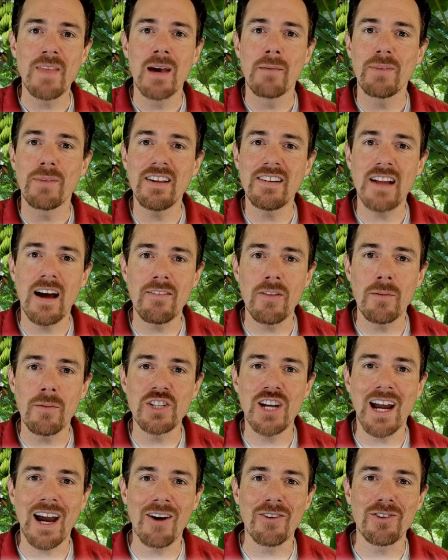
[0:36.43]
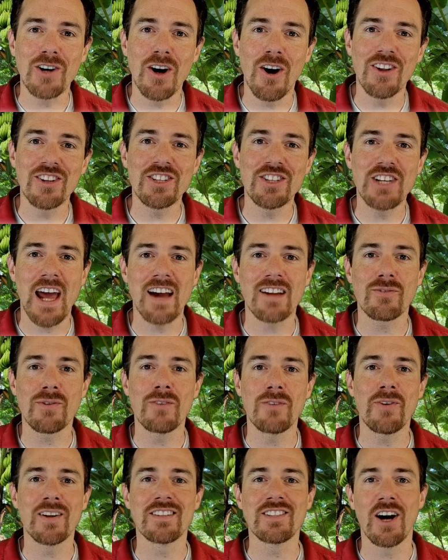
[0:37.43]
please have them check out
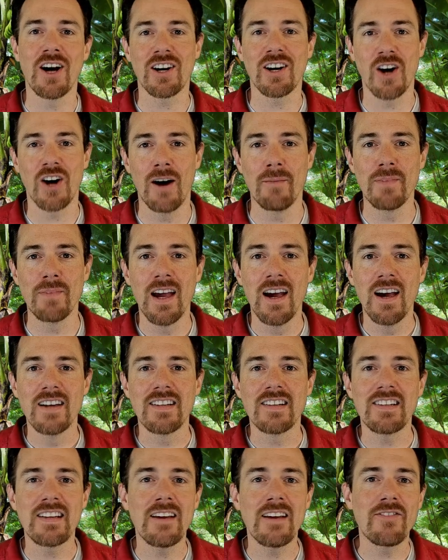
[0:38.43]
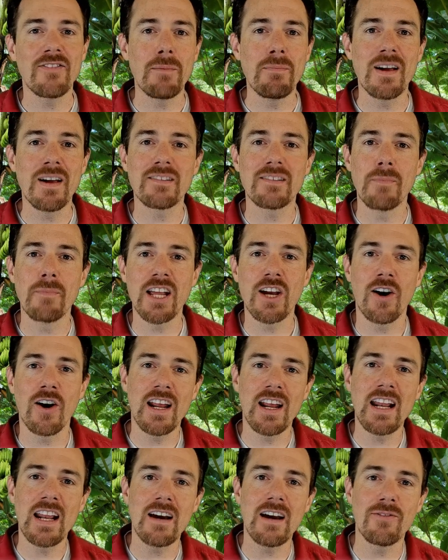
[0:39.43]
collegetaxrefunds.com to see if they missed money on
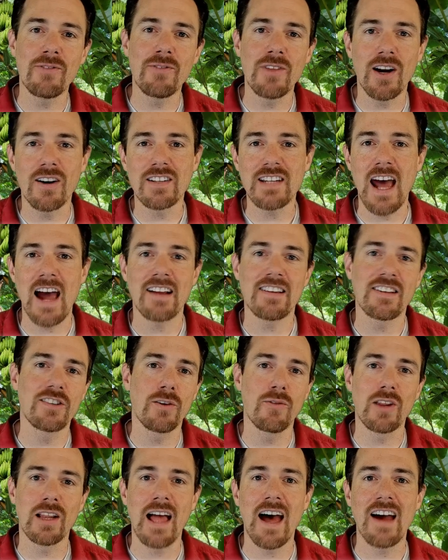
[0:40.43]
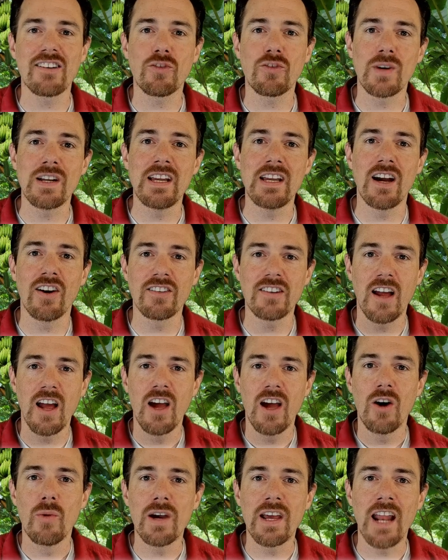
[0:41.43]
any of their taxes over the last 3 years.
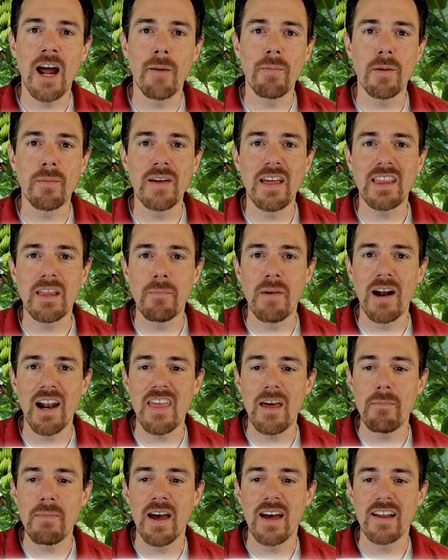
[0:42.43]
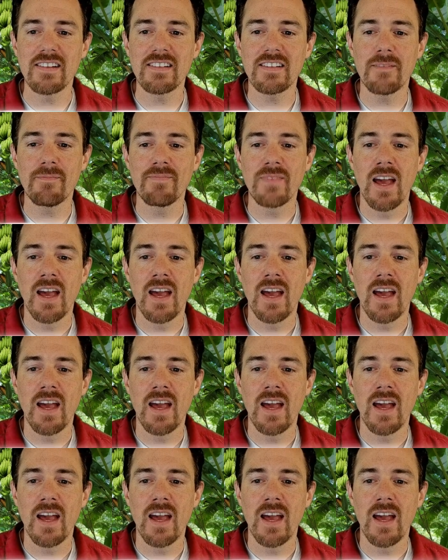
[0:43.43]
We can help them get the money they missed.